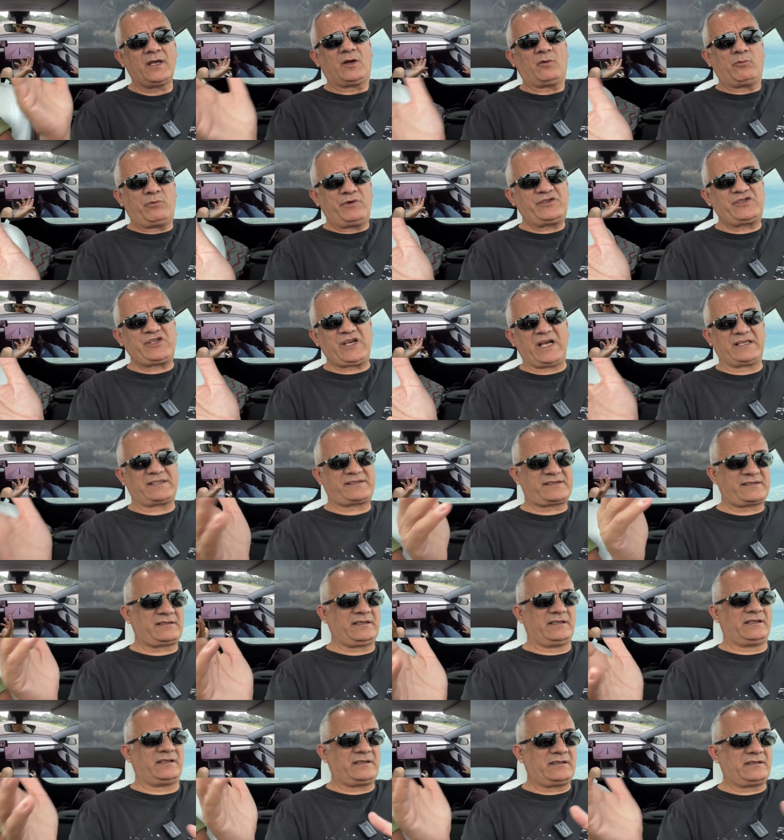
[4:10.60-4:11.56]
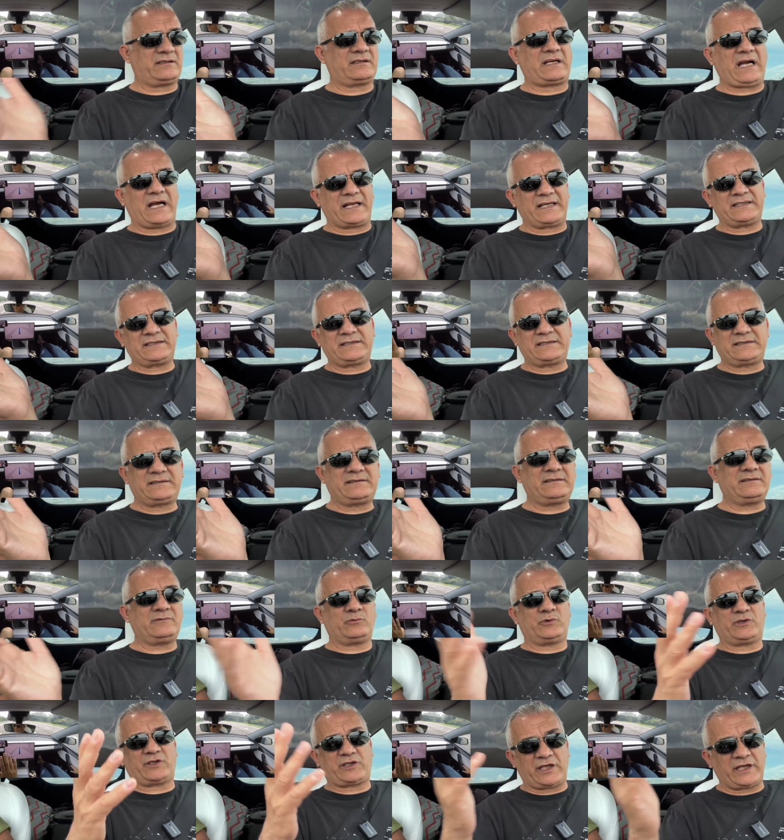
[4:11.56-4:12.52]
we just got it.
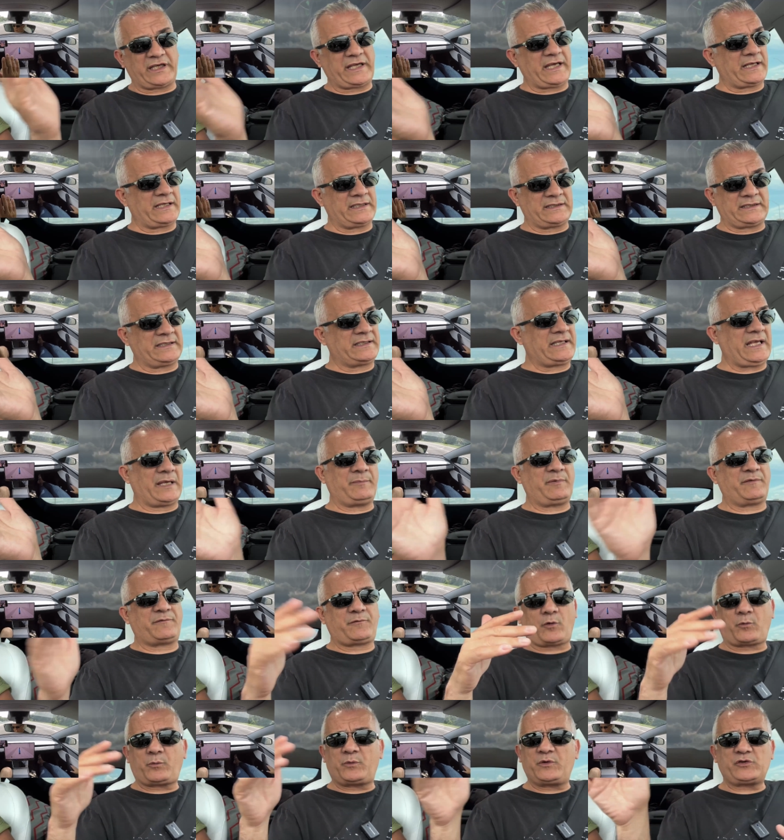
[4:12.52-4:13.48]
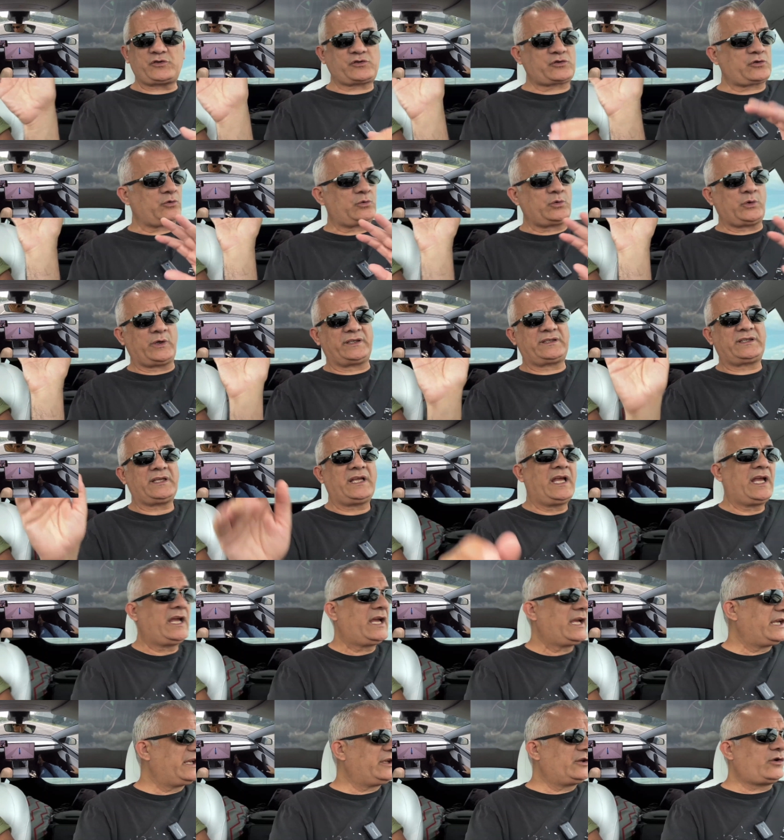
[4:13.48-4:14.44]
We can get it the day before. We used to do it
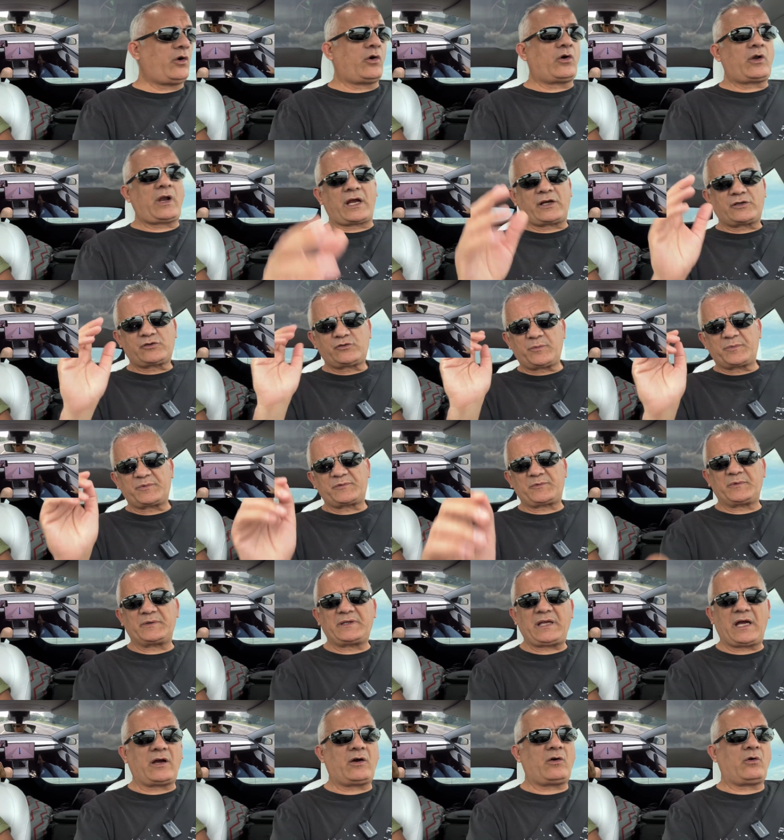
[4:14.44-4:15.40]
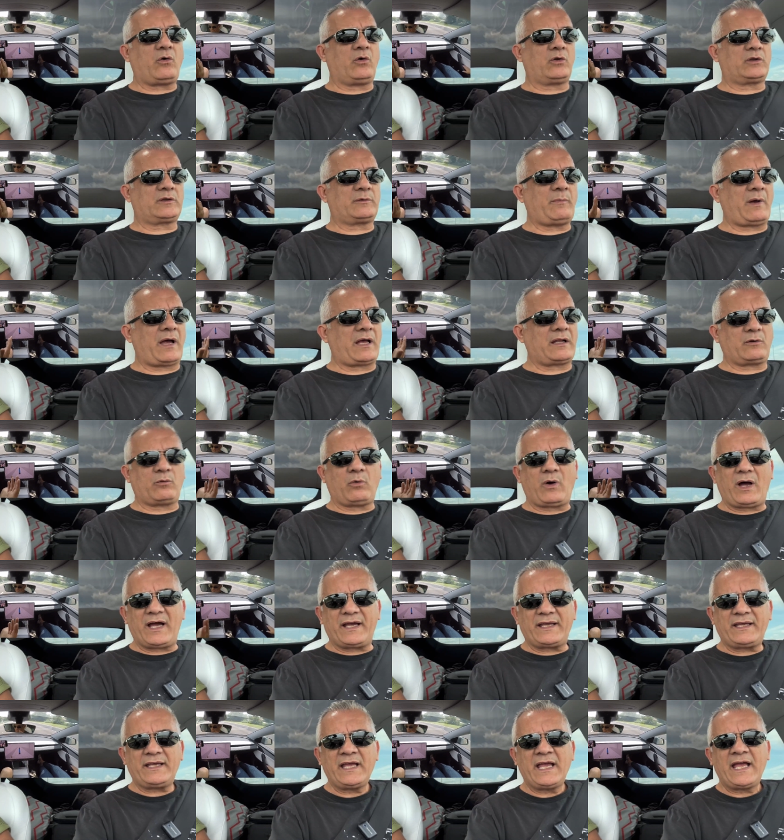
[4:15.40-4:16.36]
in all our trips with our old Model
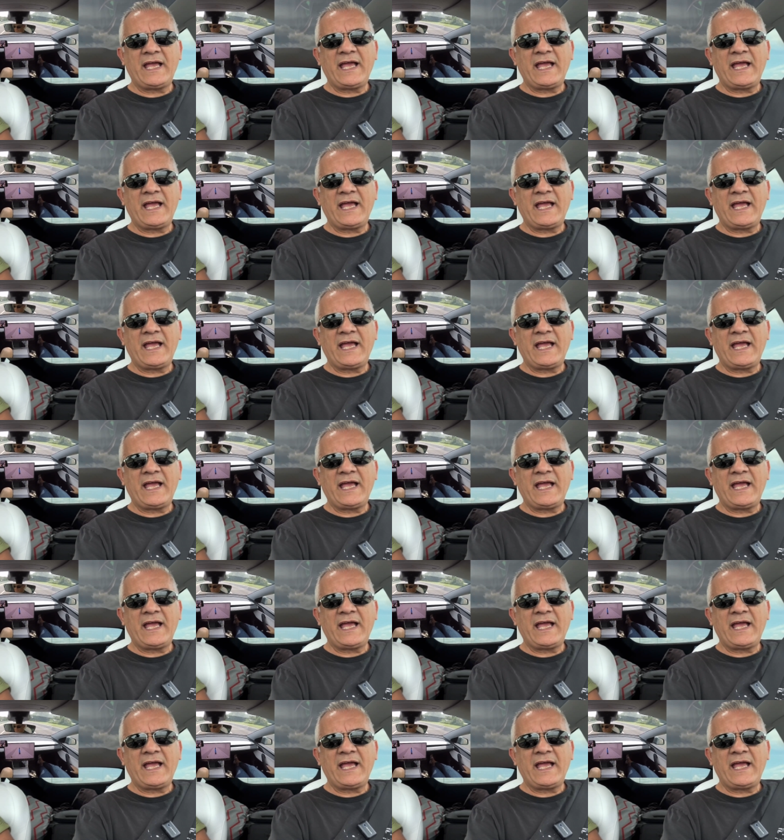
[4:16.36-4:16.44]
Y.